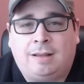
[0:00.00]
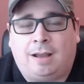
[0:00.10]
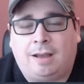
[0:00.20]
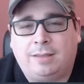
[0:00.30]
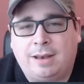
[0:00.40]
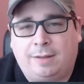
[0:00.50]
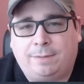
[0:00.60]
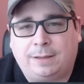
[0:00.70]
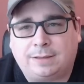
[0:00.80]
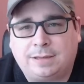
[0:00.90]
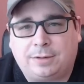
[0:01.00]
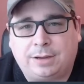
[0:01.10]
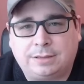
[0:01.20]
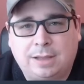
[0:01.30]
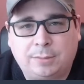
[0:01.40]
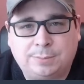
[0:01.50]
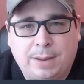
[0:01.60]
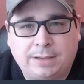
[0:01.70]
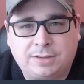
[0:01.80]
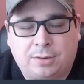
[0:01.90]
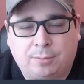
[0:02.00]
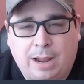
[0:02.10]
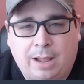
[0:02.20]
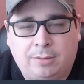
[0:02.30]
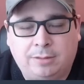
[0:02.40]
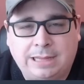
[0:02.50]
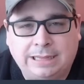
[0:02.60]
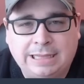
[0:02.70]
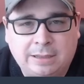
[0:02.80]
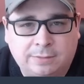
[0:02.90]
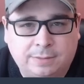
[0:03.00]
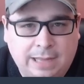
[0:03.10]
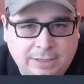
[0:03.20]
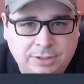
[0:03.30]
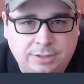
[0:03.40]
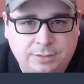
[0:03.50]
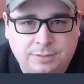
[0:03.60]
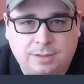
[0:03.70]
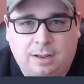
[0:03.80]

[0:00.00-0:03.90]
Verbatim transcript: uh, the Netflix series that was based around the League of Legends